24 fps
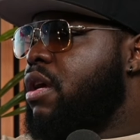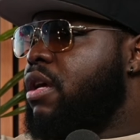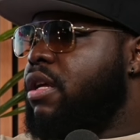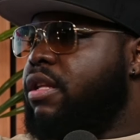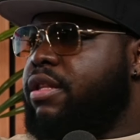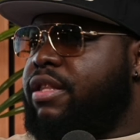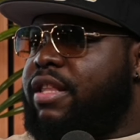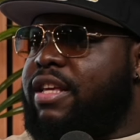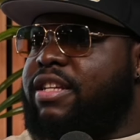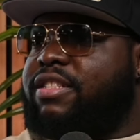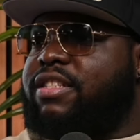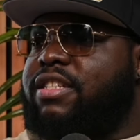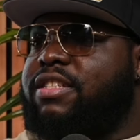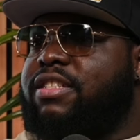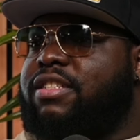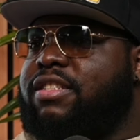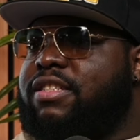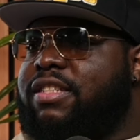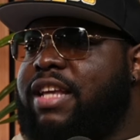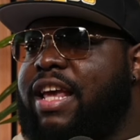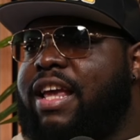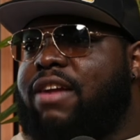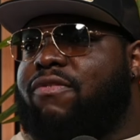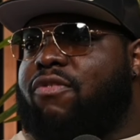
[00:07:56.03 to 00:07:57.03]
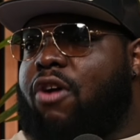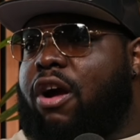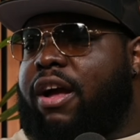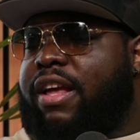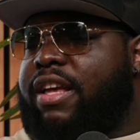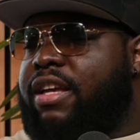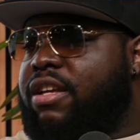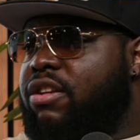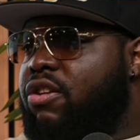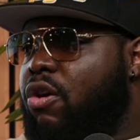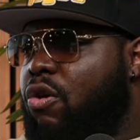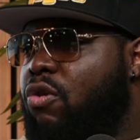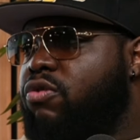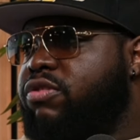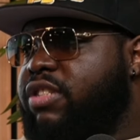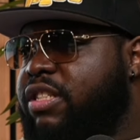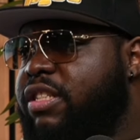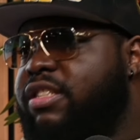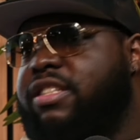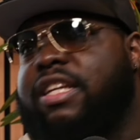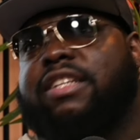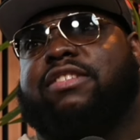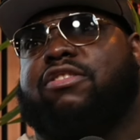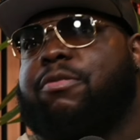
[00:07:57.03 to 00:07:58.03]
This is Tay Roc, and he knows this,
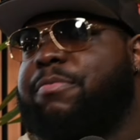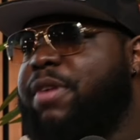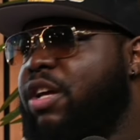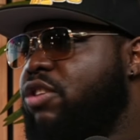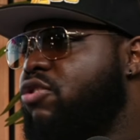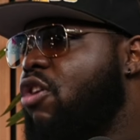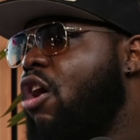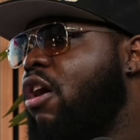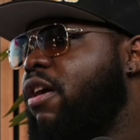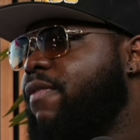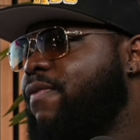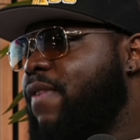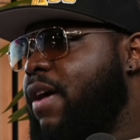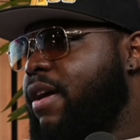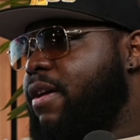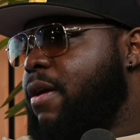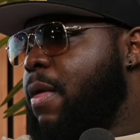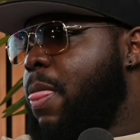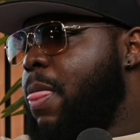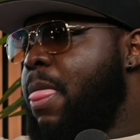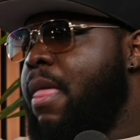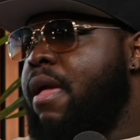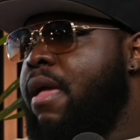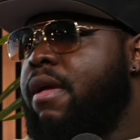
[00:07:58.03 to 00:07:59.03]
this is gonna be a dogfight. Yeah.